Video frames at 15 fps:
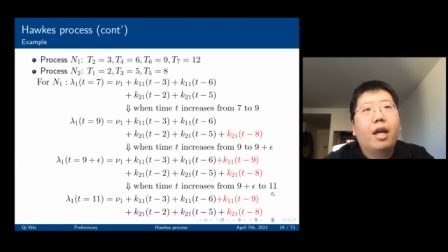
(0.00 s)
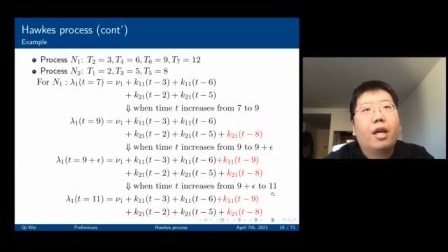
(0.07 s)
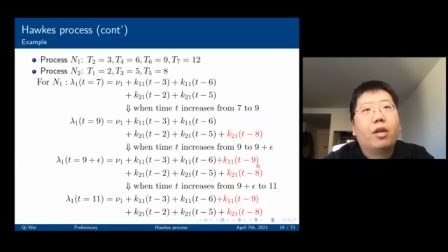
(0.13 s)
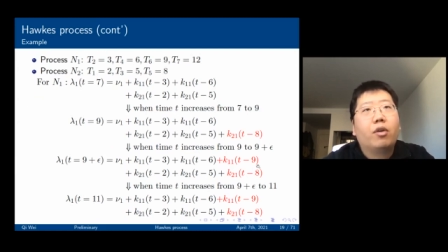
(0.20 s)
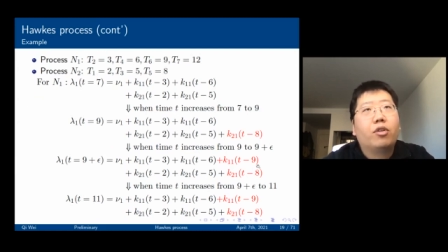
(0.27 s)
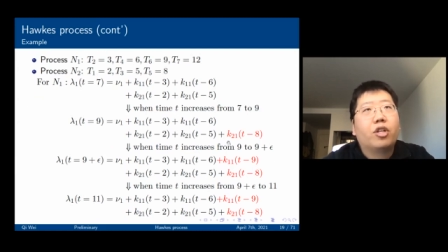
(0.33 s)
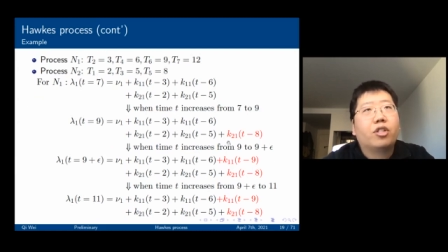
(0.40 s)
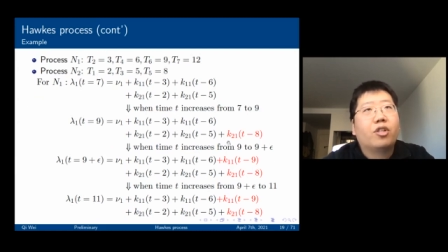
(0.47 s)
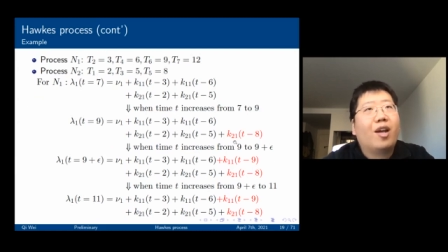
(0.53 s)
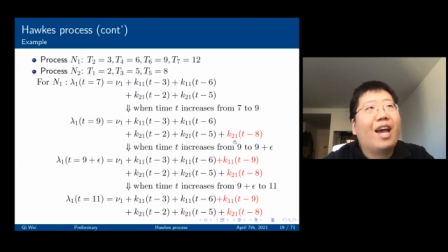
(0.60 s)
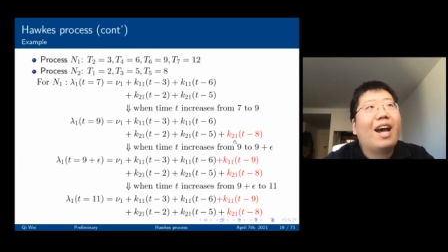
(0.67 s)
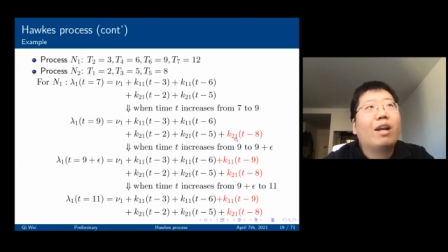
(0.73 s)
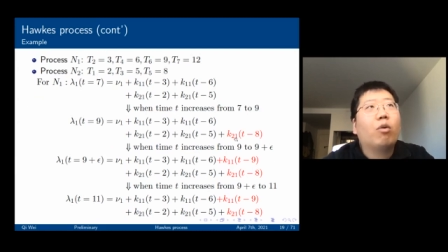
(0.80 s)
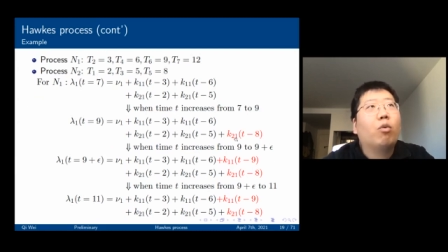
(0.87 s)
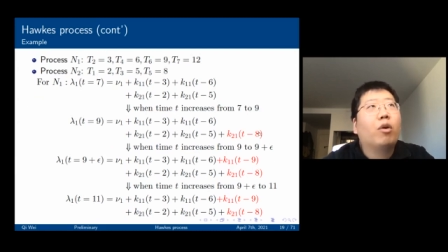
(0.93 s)
you just
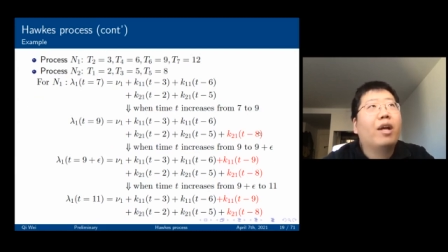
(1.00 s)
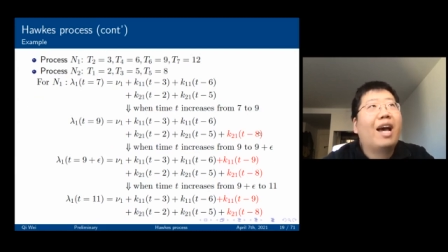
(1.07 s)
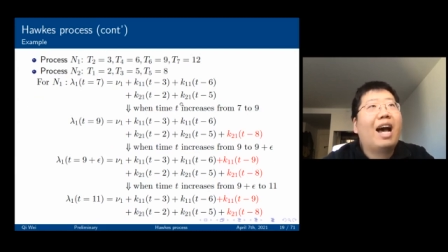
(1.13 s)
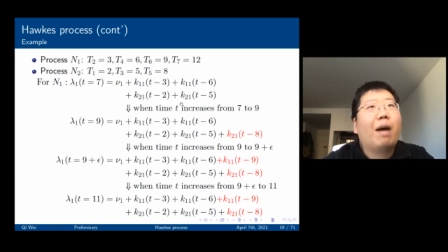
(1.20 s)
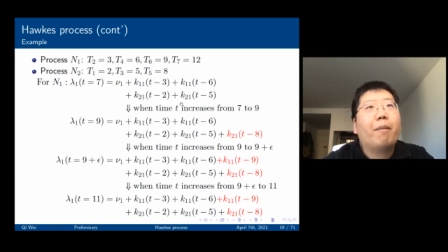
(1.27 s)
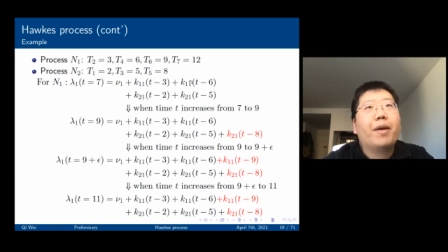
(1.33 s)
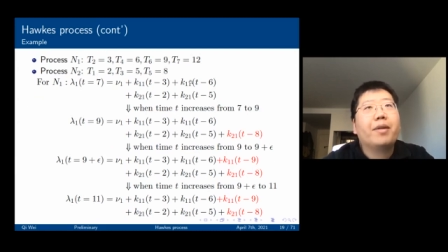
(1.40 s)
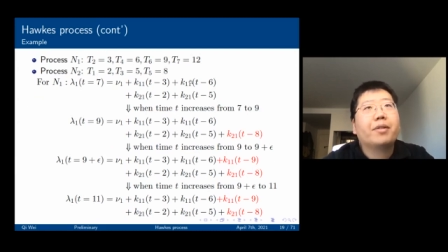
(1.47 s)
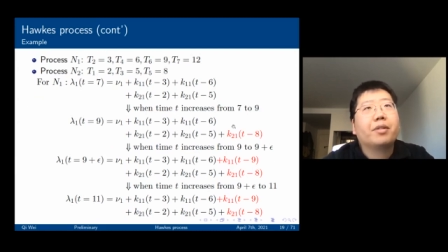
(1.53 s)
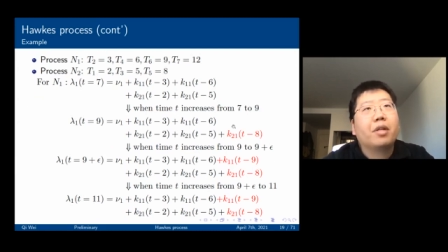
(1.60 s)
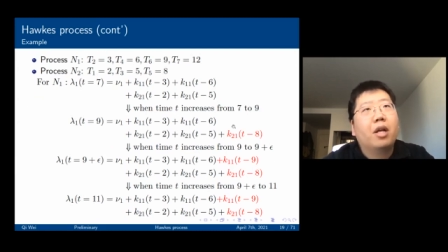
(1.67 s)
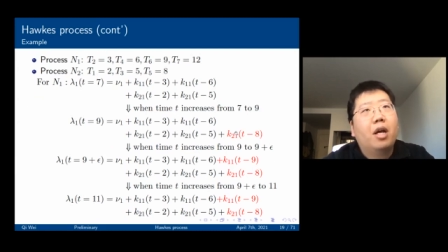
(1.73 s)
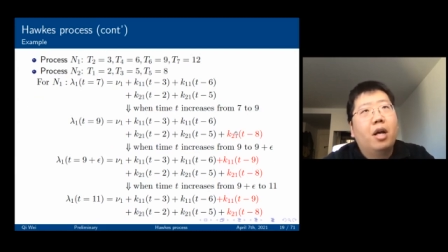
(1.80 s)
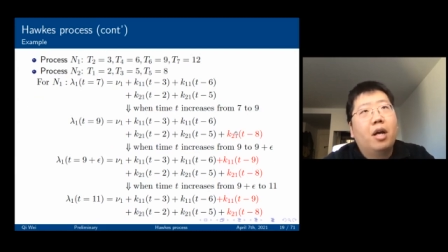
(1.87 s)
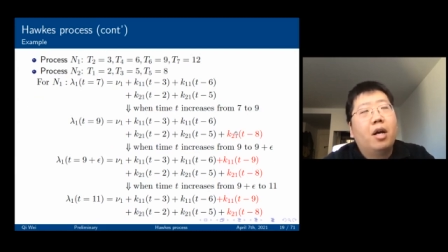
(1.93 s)
add what happens
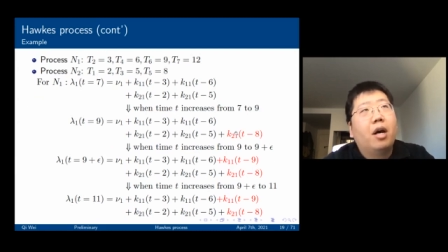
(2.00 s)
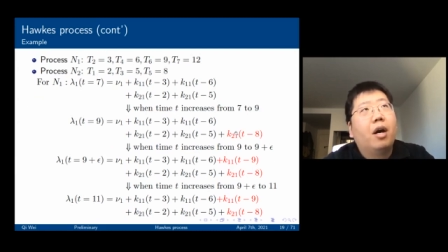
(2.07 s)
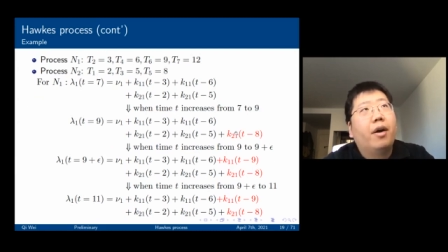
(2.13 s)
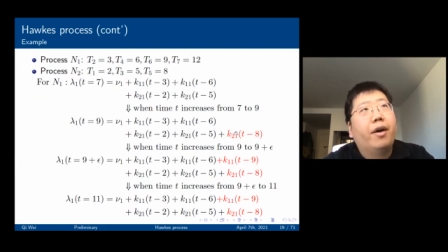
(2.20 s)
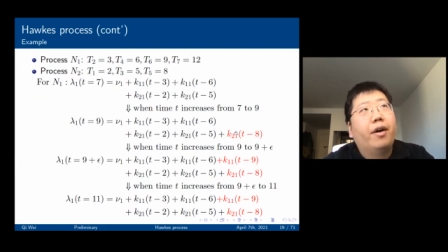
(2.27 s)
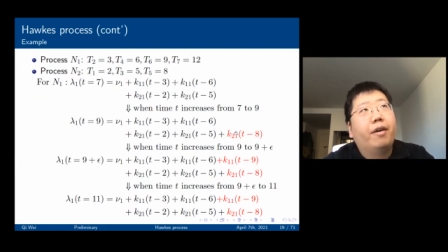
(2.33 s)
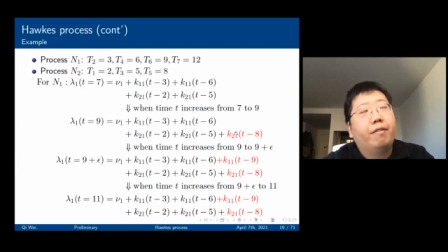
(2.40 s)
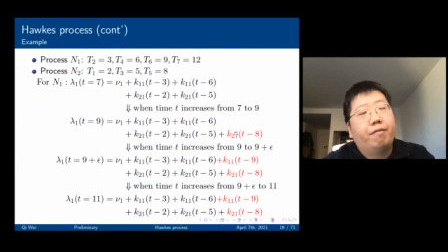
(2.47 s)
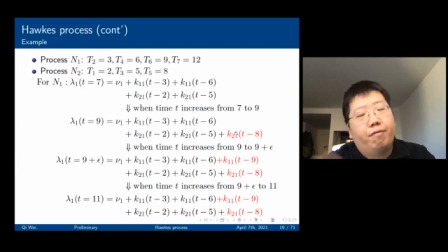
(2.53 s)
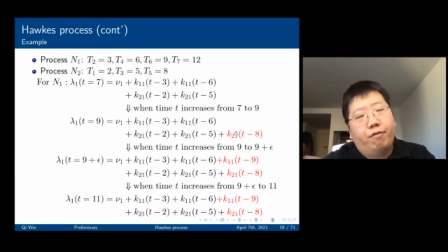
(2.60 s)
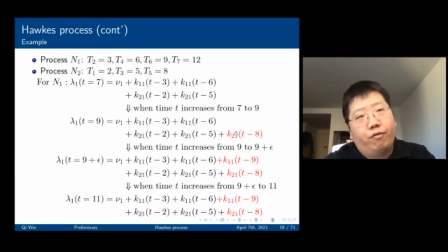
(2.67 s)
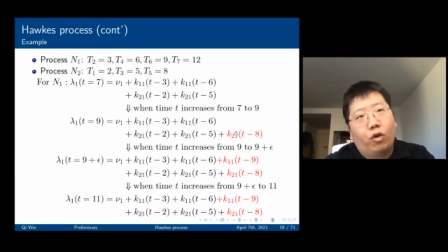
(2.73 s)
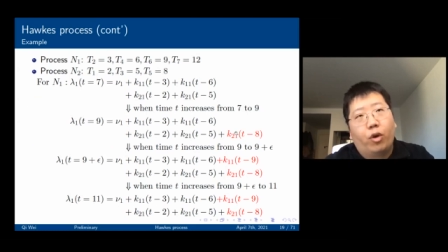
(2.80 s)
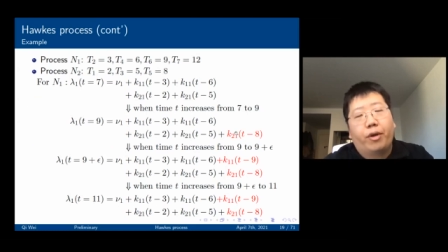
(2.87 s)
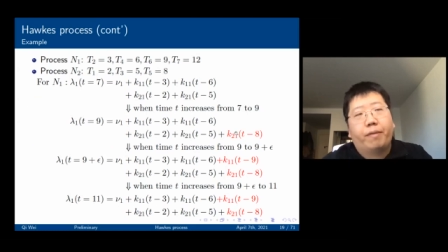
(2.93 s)

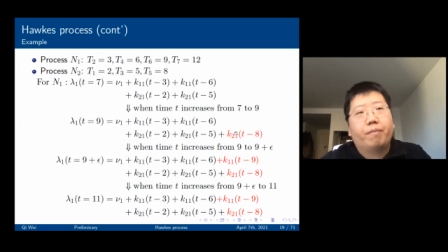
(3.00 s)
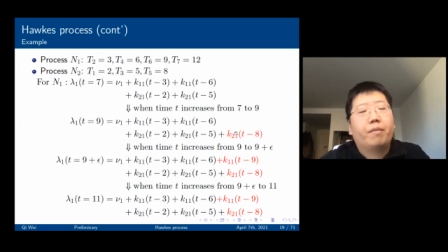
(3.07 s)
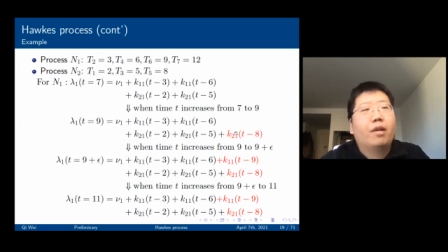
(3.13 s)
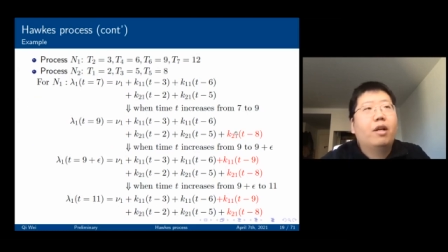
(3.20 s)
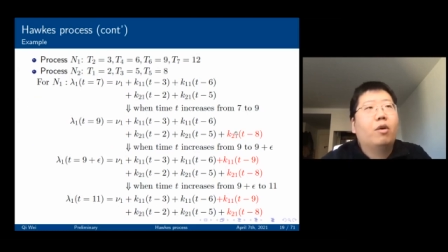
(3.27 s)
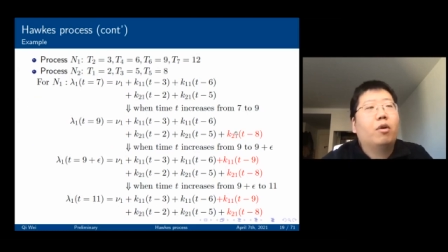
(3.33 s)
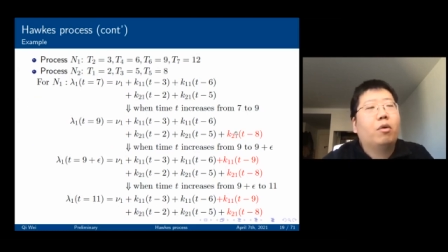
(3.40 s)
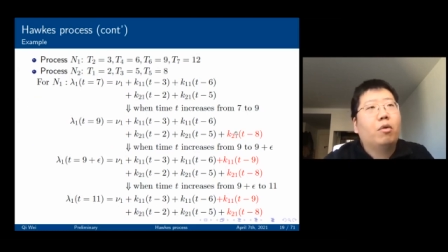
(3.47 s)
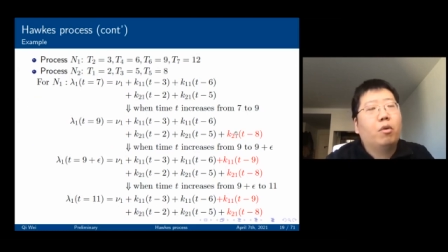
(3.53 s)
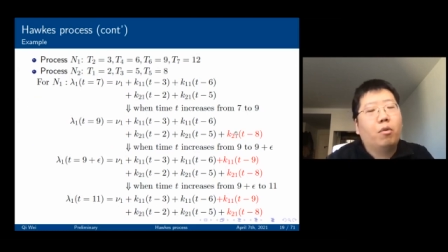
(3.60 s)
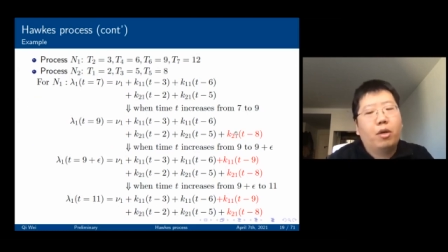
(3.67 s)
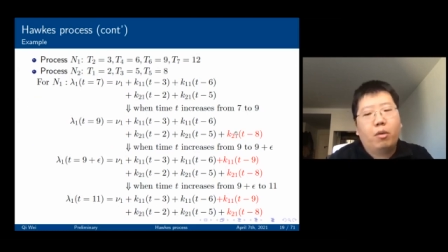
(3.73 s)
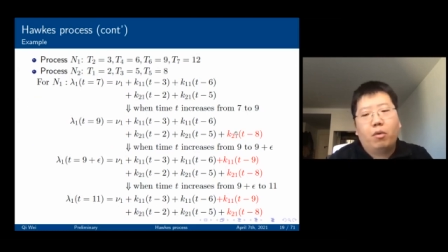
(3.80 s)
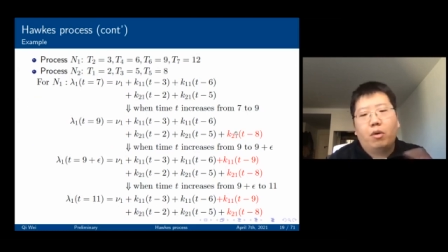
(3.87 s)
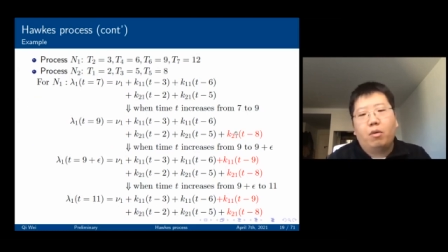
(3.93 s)
following,
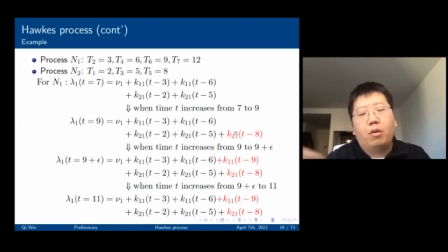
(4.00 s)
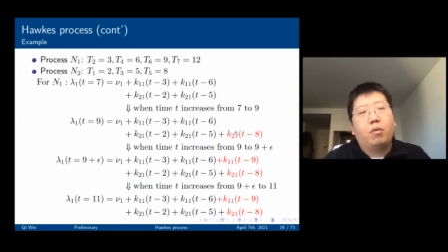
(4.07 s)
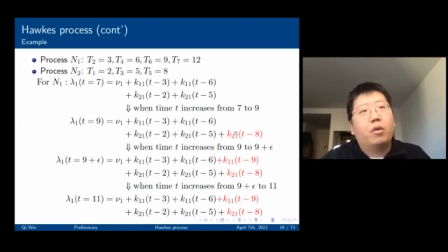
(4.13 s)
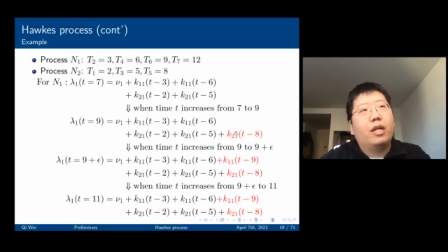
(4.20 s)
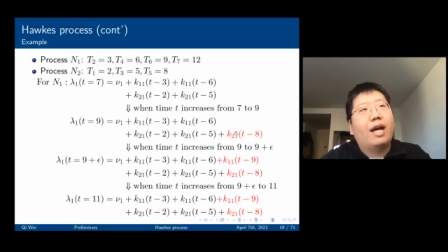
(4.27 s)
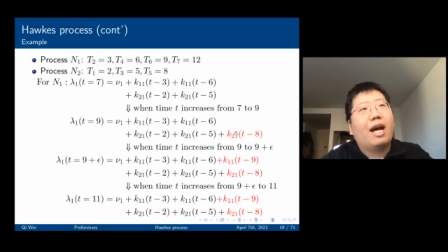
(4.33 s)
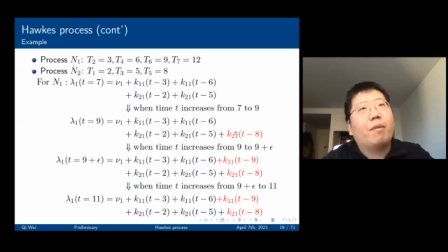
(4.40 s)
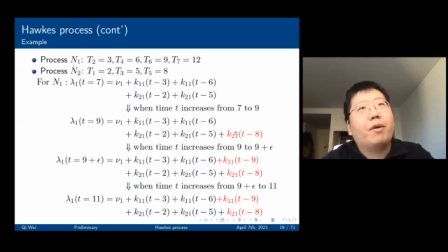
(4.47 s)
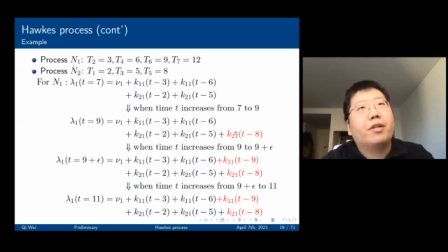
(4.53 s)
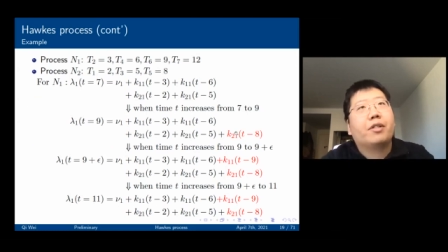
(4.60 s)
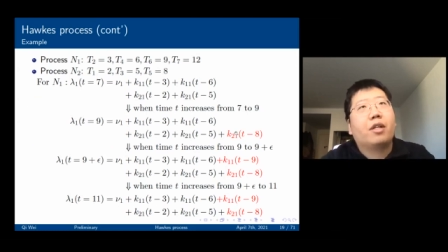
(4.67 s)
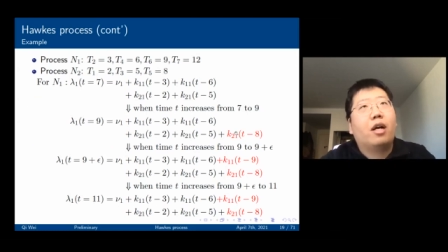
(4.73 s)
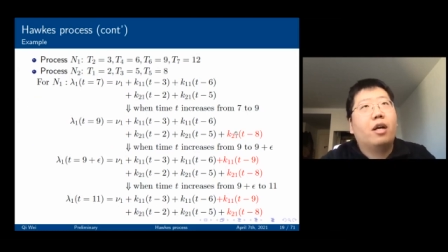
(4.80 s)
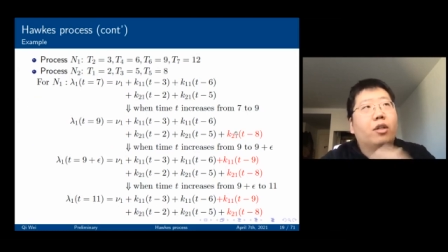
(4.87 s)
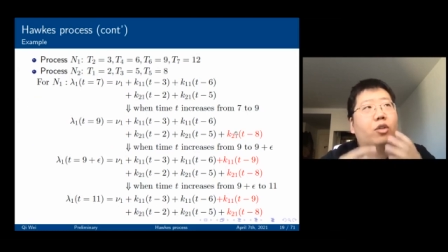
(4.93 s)
what happens
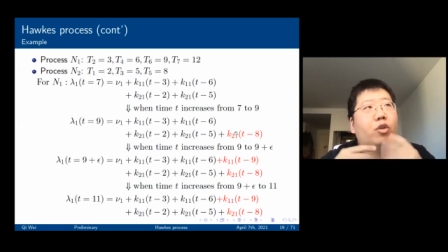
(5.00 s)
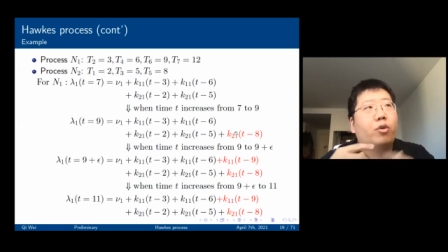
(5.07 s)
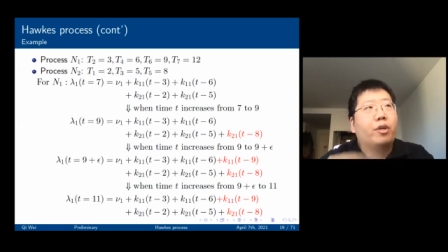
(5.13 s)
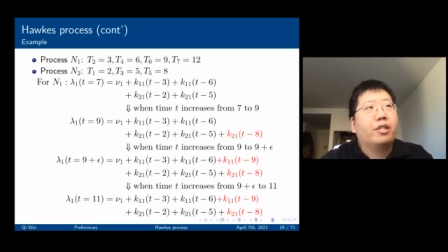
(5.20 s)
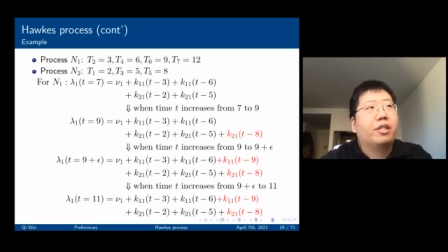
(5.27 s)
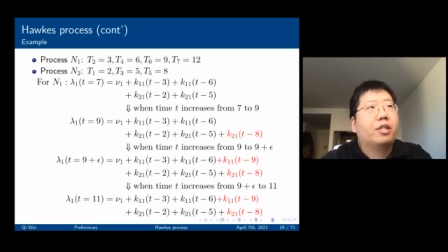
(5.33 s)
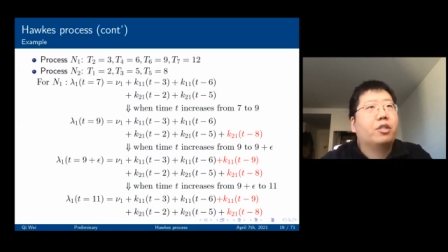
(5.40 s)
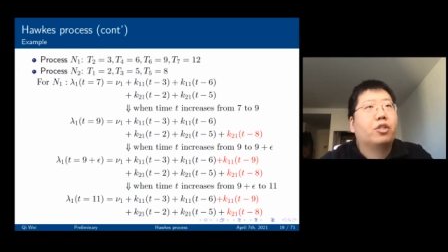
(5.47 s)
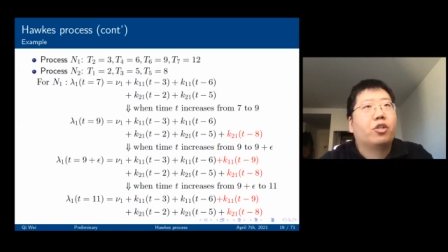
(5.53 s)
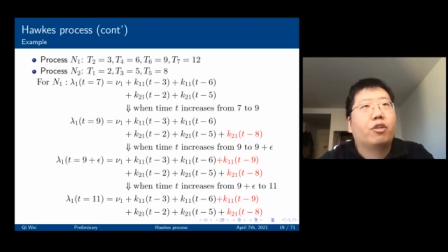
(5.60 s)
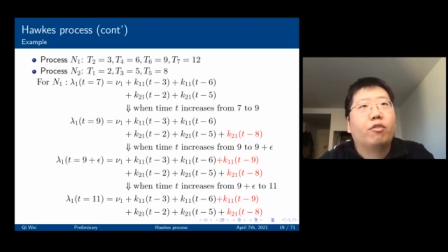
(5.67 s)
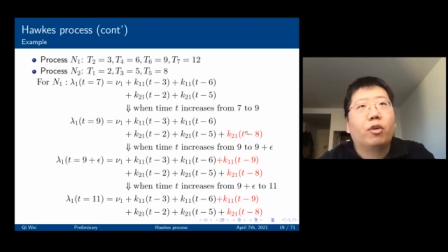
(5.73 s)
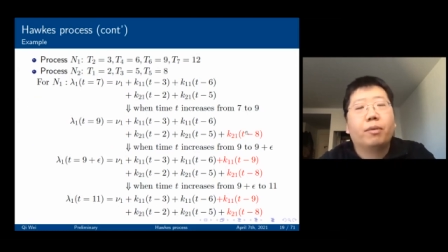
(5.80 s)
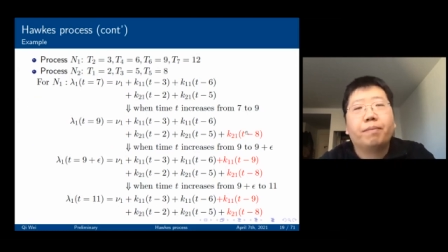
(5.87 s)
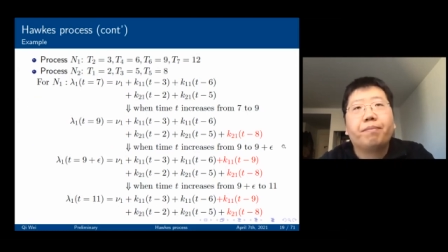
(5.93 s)
during this interval.